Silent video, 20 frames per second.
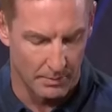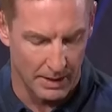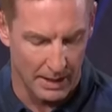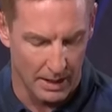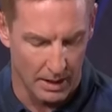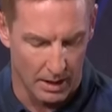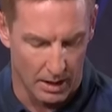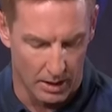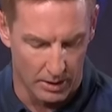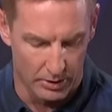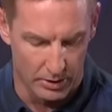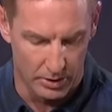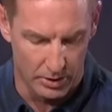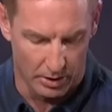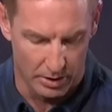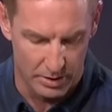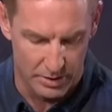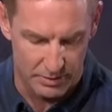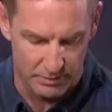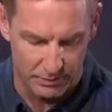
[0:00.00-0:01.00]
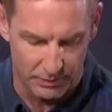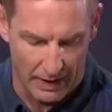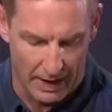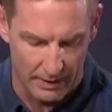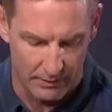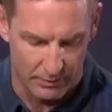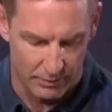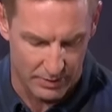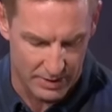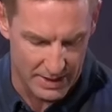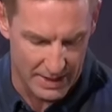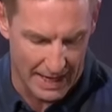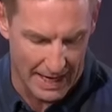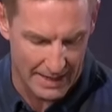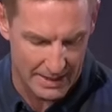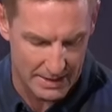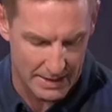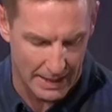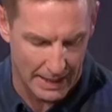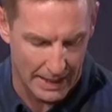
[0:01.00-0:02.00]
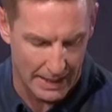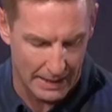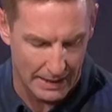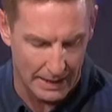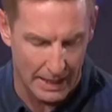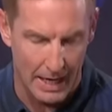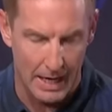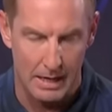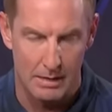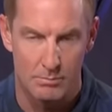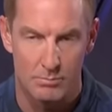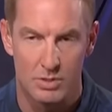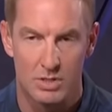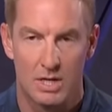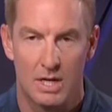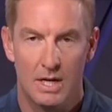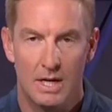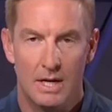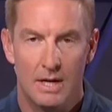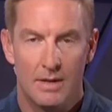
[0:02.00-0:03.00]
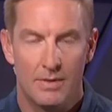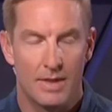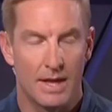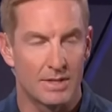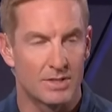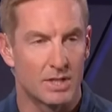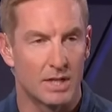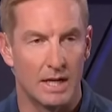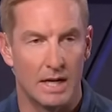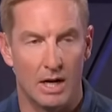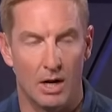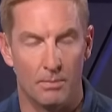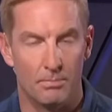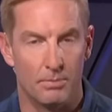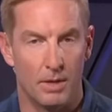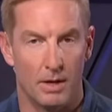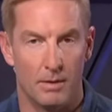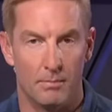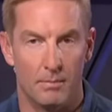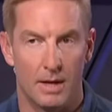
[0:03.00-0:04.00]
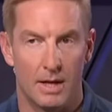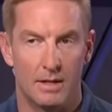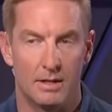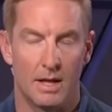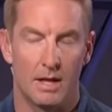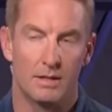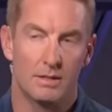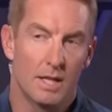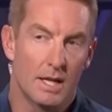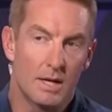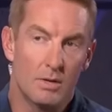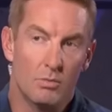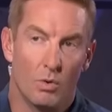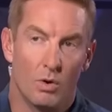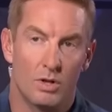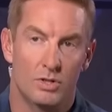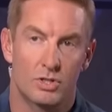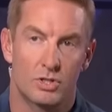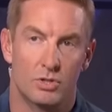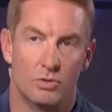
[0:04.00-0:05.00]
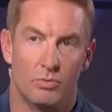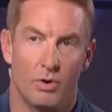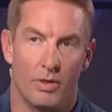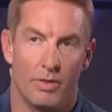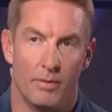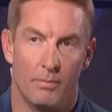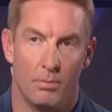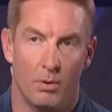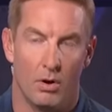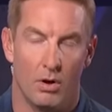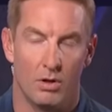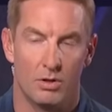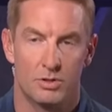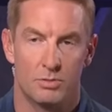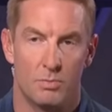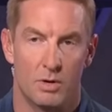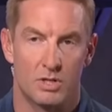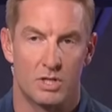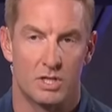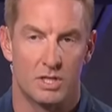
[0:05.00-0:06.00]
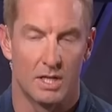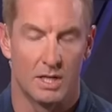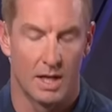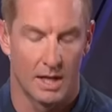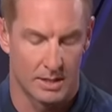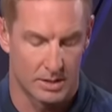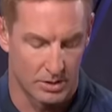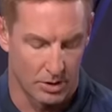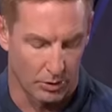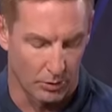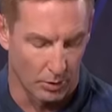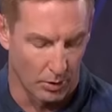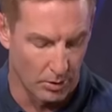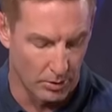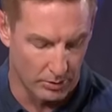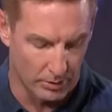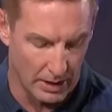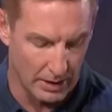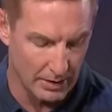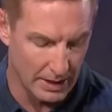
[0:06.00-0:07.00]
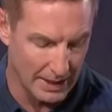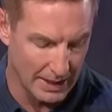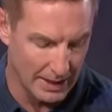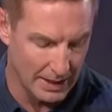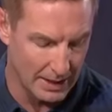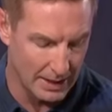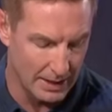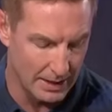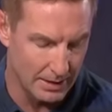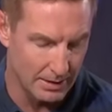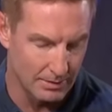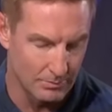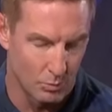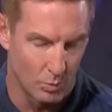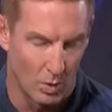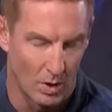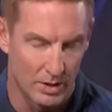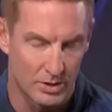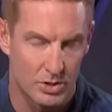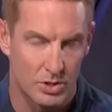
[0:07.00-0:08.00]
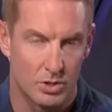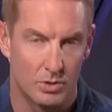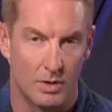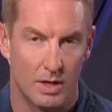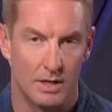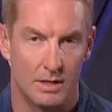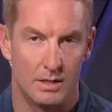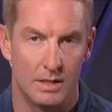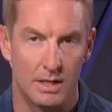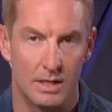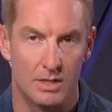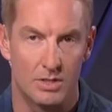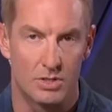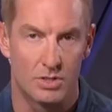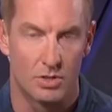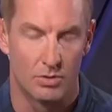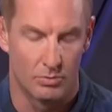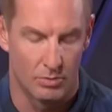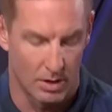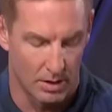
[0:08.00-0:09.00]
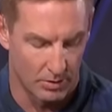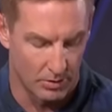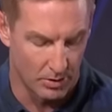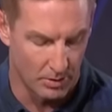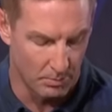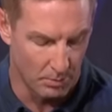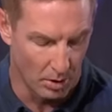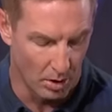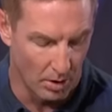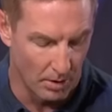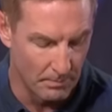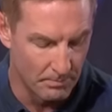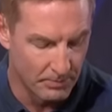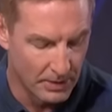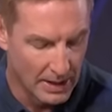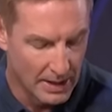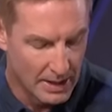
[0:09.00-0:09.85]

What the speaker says: He had 100 yards in five of his last eight games. That's going to help them. And Lane wants to run the ball as much as he likes to throw it around. He wants to and needs to run the ball.